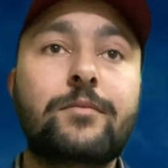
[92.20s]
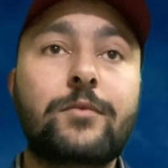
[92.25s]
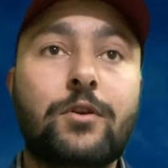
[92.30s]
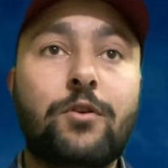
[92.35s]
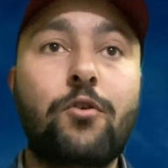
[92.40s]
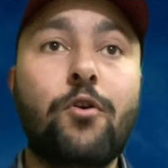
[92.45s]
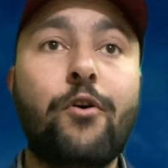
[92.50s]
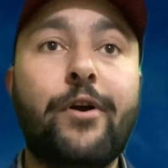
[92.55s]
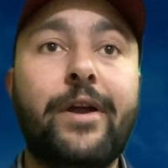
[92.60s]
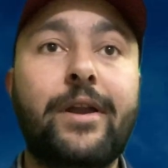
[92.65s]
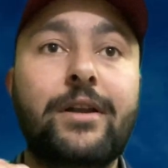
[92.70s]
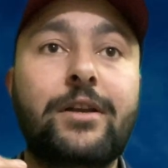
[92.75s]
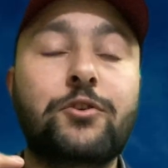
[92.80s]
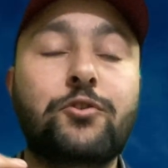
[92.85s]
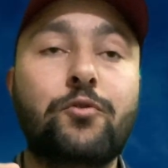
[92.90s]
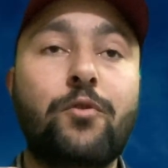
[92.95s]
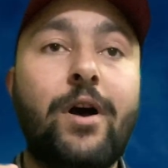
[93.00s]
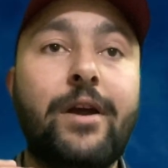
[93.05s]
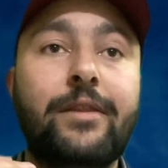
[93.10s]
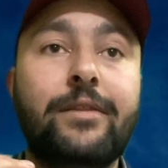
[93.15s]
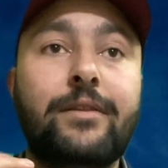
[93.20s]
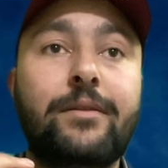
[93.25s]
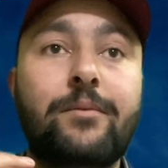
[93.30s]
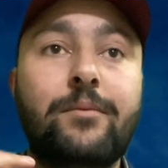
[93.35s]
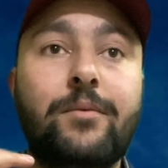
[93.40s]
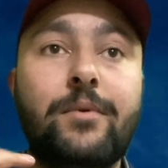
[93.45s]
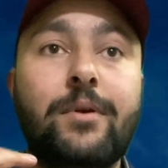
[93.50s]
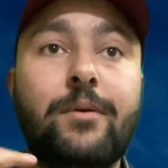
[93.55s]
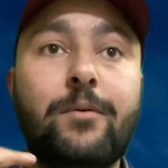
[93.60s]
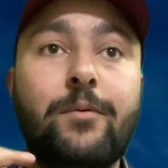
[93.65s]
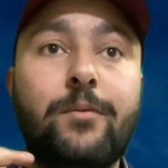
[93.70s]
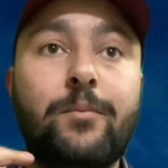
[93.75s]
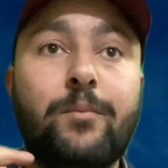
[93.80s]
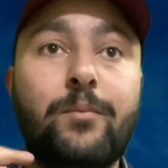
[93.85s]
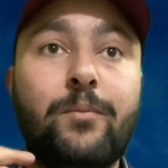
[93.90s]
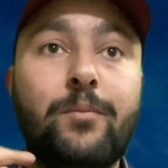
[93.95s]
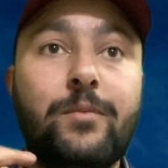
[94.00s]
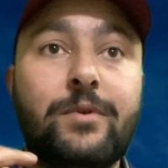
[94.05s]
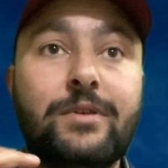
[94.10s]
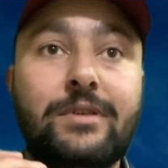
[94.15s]
Go and join
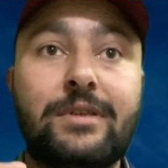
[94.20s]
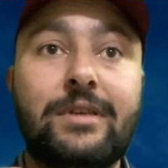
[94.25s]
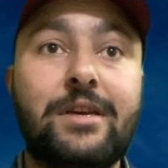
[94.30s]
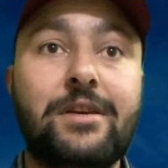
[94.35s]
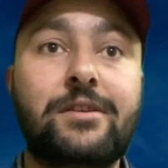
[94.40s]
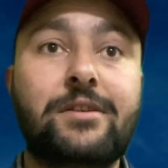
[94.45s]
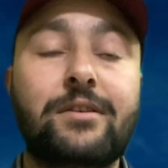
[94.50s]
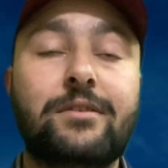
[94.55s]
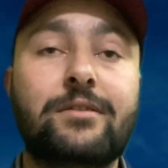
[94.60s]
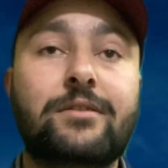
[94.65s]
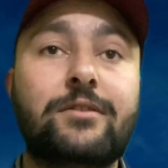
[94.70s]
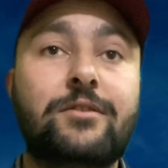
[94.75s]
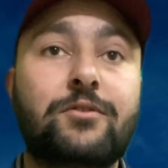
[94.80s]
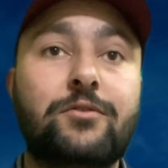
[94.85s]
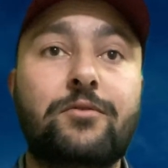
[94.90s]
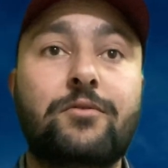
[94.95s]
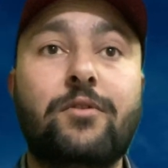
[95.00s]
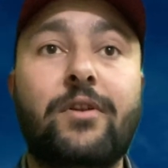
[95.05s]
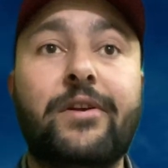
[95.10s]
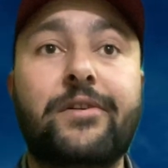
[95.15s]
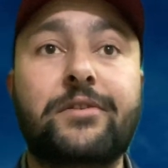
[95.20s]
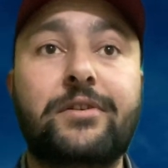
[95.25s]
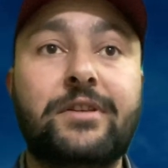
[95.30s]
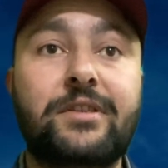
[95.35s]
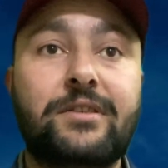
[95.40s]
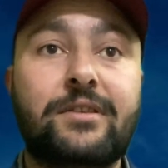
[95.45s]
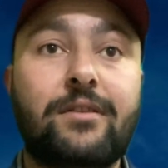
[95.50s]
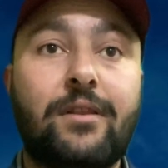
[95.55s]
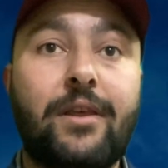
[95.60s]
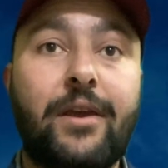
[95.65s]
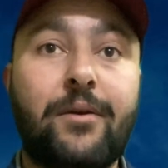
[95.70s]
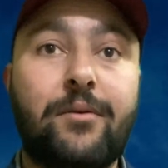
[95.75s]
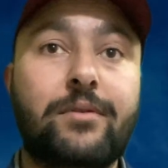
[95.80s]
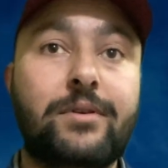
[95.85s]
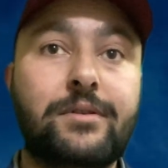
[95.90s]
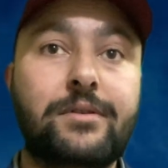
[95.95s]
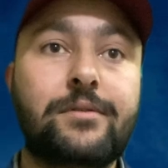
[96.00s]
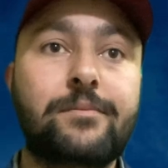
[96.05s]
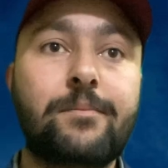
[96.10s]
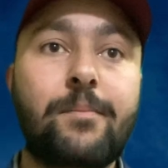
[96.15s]
sessions to learn this
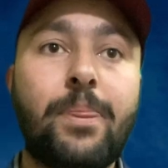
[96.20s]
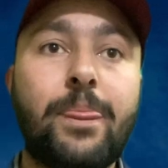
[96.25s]
language.